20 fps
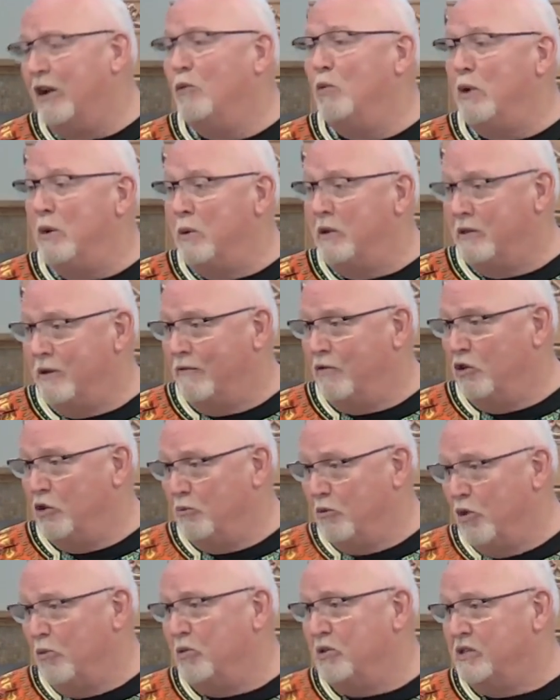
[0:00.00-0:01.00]
and we went there for the
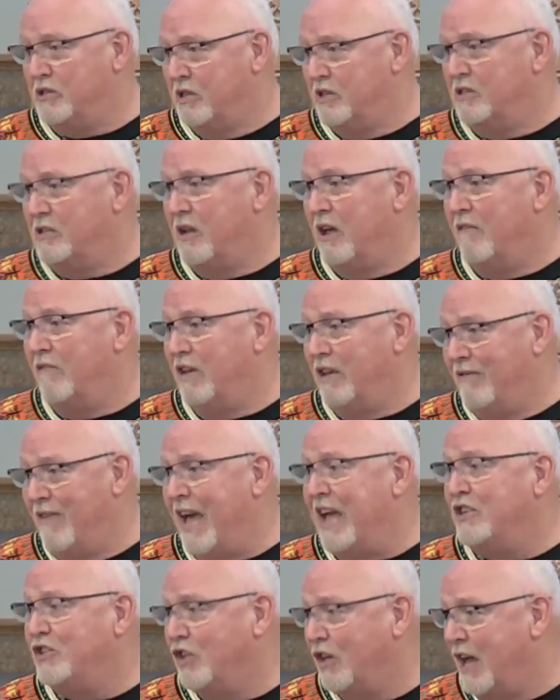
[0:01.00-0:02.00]
purposes of
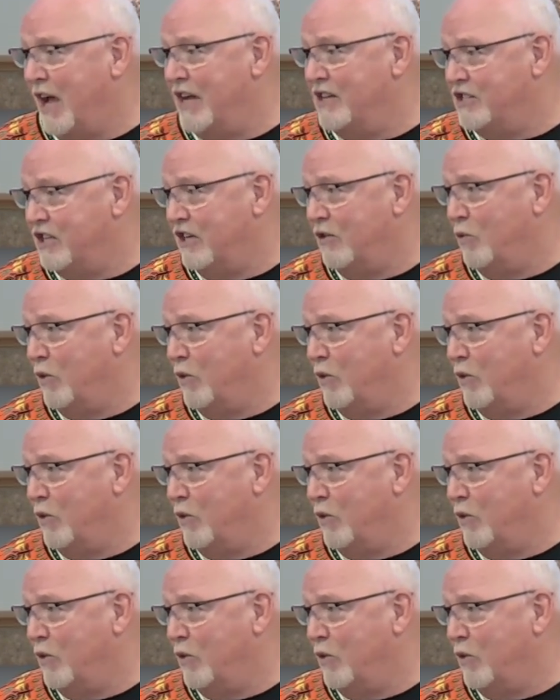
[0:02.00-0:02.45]
evangelizing.